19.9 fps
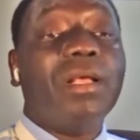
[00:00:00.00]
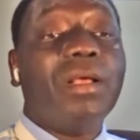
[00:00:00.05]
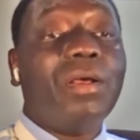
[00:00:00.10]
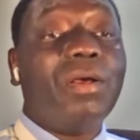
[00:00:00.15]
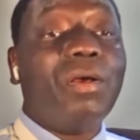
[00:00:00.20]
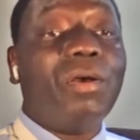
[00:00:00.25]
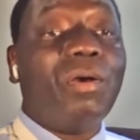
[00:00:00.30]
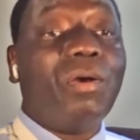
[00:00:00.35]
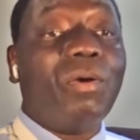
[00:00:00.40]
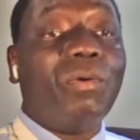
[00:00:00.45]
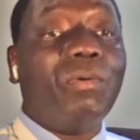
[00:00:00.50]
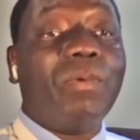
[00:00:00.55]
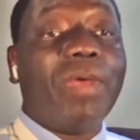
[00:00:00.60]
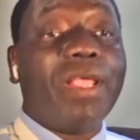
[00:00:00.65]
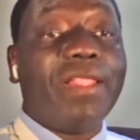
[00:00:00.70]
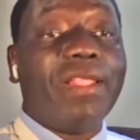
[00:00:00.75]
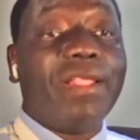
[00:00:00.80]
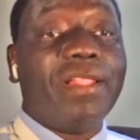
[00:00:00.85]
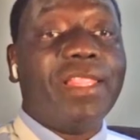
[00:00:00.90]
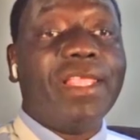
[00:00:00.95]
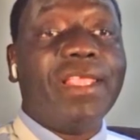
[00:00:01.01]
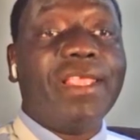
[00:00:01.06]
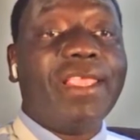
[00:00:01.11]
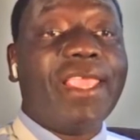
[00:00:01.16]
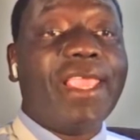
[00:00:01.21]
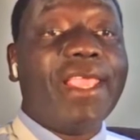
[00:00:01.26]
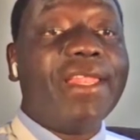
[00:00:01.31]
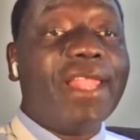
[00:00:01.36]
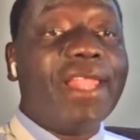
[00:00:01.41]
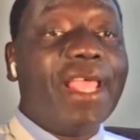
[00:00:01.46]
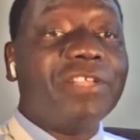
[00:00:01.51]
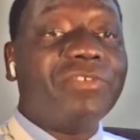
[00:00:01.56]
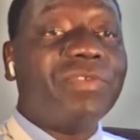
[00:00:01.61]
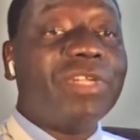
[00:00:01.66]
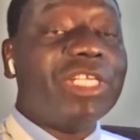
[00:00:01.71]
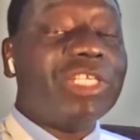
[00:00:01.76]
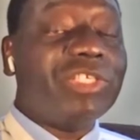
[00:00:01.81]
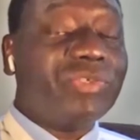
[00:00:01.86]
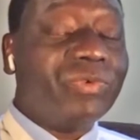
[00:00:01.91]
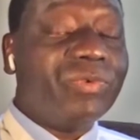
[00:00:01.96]
or whether they can
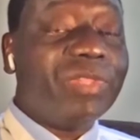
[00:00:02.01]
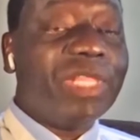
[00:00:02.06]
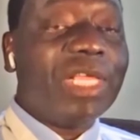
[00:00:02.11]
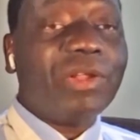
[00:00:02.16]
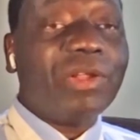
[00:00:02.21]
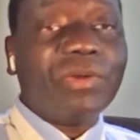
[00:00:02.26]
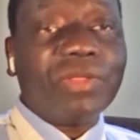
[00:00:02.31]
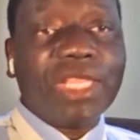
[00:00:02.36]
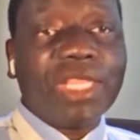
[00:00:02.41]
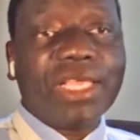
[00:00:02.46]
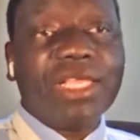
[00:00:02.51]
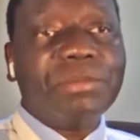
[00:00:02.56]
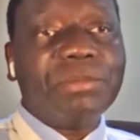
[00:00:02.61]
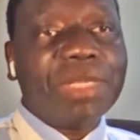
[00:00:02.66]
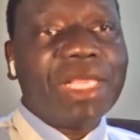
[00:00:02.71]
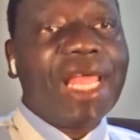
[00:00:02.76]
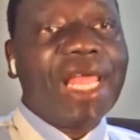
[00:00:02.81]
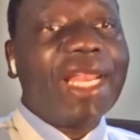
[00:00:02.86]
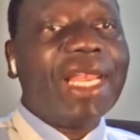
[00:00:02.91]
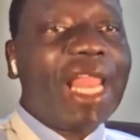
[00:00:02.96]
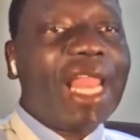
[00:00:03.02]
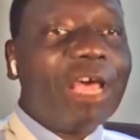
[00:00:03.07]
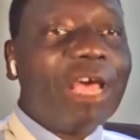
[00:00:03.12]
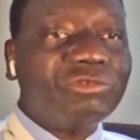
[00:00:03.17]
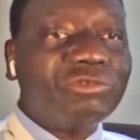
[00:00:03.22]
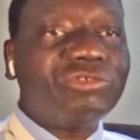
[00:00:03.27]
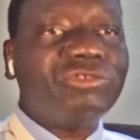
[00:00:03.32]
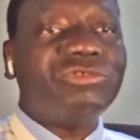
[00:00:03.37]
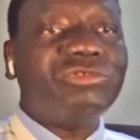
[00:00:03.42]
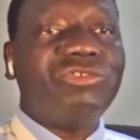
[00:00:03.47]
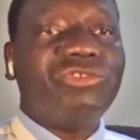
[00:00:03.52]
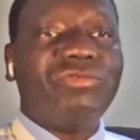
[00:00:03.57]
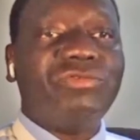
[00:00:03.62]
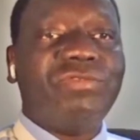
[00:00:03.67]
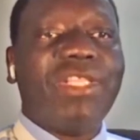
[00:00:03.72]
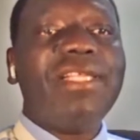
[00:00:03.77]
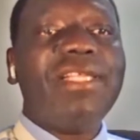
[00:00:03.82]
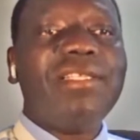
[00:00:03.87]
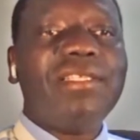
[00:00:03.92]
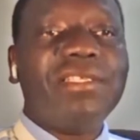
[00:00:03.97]
actually do that or they can be allowed to do
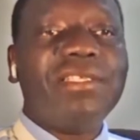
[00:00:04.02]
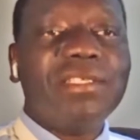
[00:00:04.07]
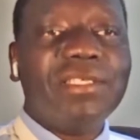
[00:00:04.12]
that.